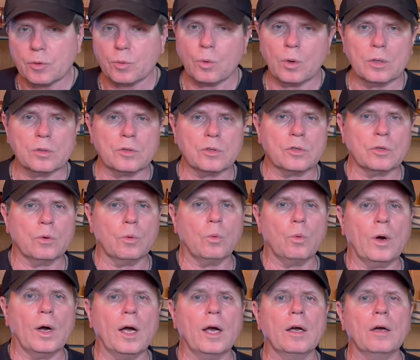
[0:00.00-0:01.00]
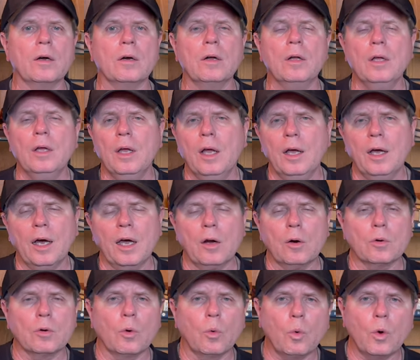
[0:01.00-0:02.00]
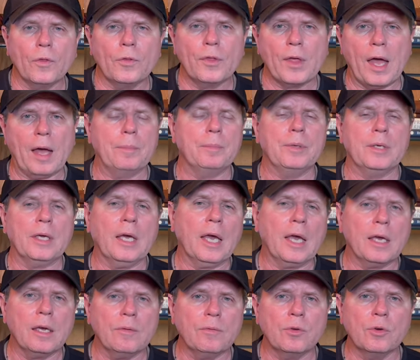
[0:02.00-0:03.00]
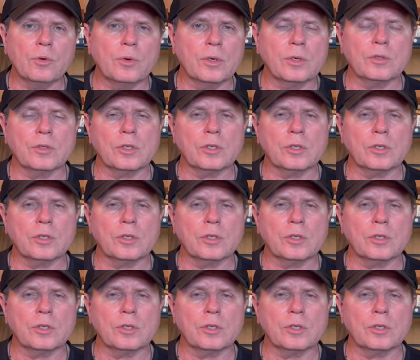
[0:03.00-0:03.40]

once in a while. I don't know what that behavior is